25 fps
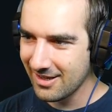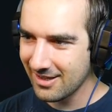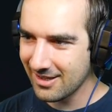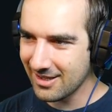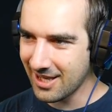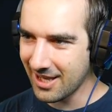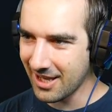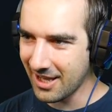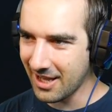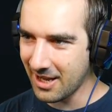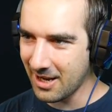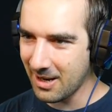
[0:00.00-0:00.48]

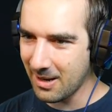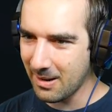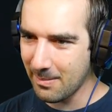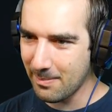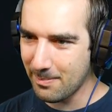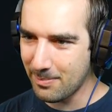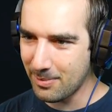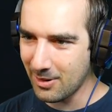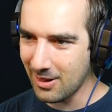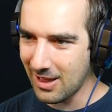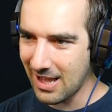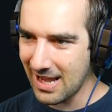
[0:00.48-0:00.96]

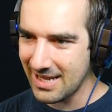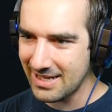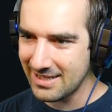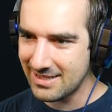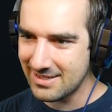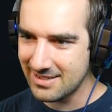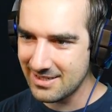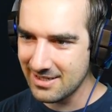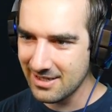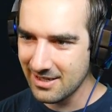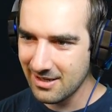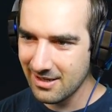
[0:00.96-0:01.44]
King
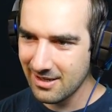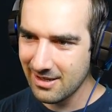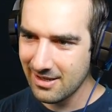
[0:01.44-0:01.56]
Blight.